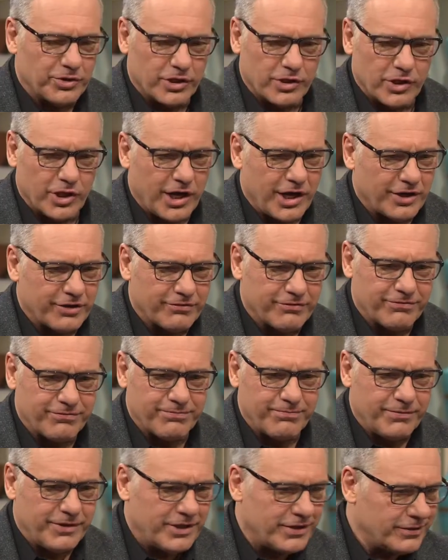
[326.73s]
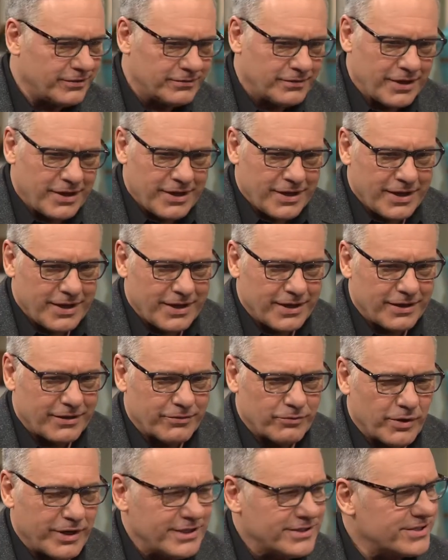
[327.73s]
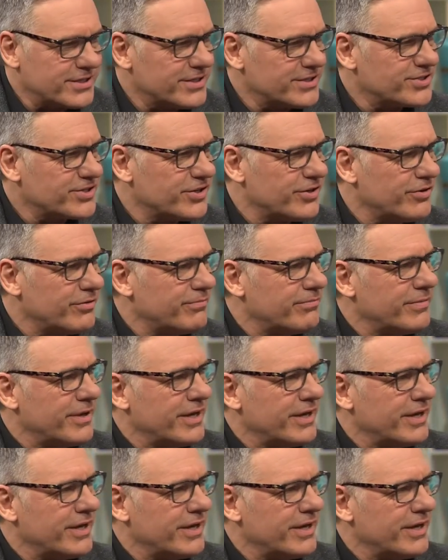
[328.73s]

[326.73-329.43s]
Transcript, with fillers: a lot of, you know, uh, racism,